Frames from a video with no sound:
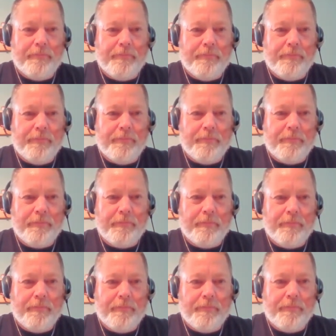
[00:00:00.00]

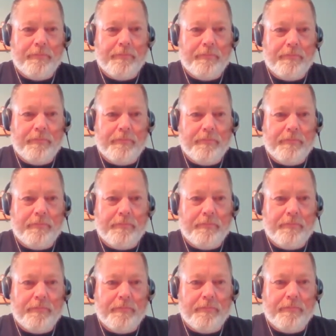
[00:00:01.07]

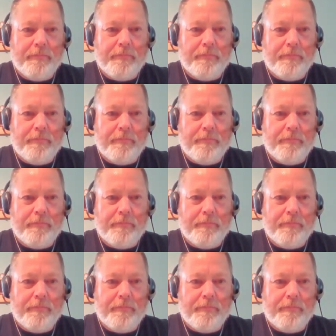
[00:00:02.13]
(not speaking)